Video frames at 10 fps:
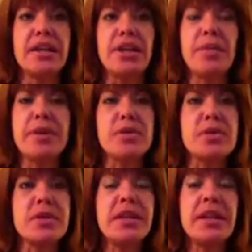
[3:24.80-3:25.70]
Your
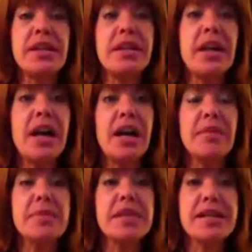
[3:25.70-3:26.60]
muscles need
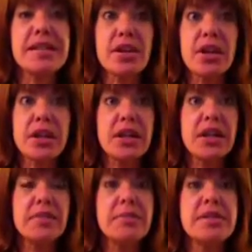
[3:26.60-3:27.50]
carbs, lots of
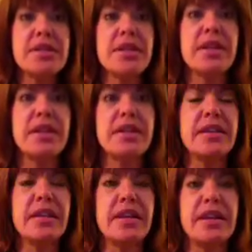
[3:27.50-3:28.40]
carbs
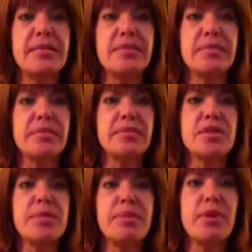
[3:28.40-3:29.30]

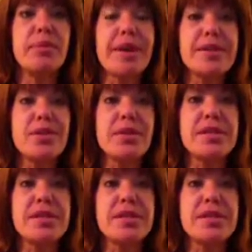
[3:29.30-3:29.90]
to build muscle.